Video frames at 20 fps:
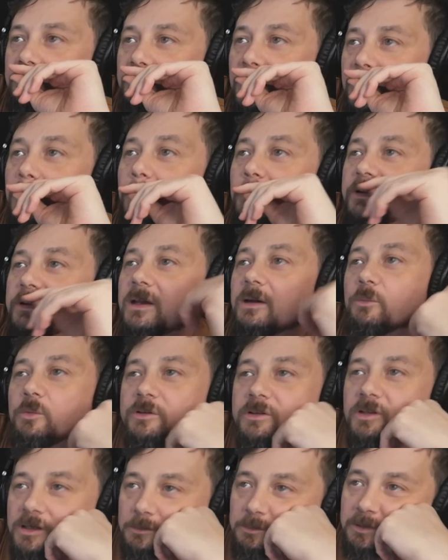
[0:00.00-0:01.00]
Oh yeah, we're
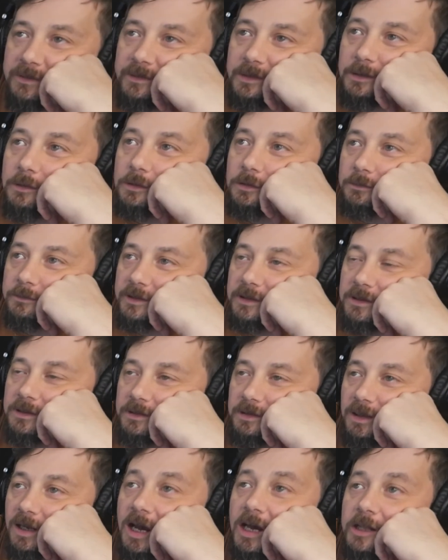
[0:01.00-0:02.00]
talking about the call,
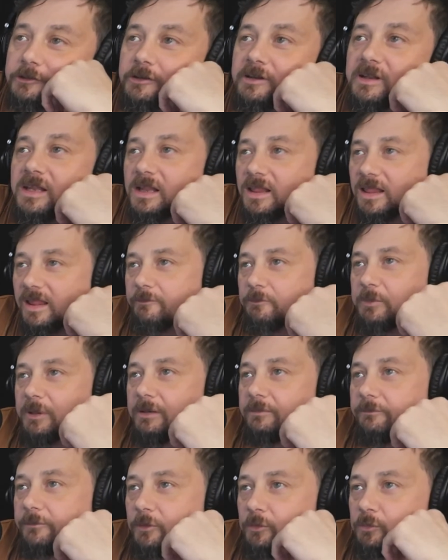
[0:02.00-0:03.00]
the
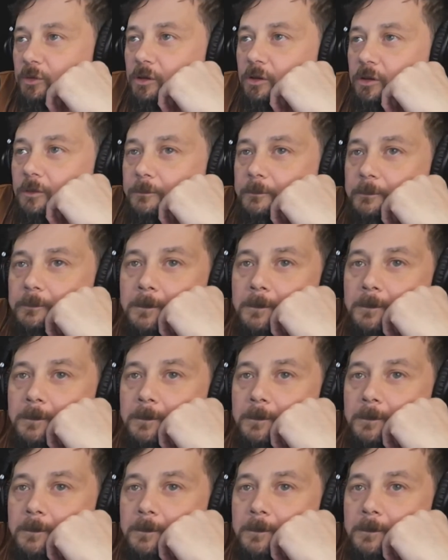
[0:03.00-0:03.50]
111-minute phone call.